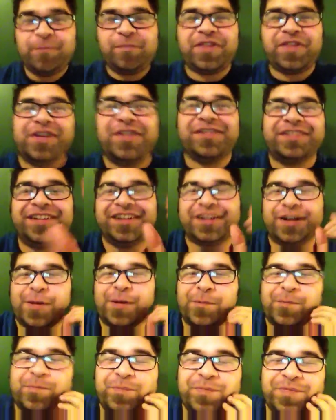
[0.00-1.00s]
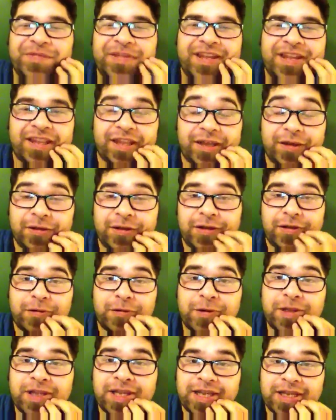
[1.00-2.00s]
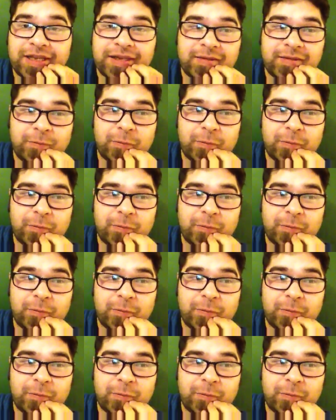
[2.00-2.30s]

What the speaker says: No, they were like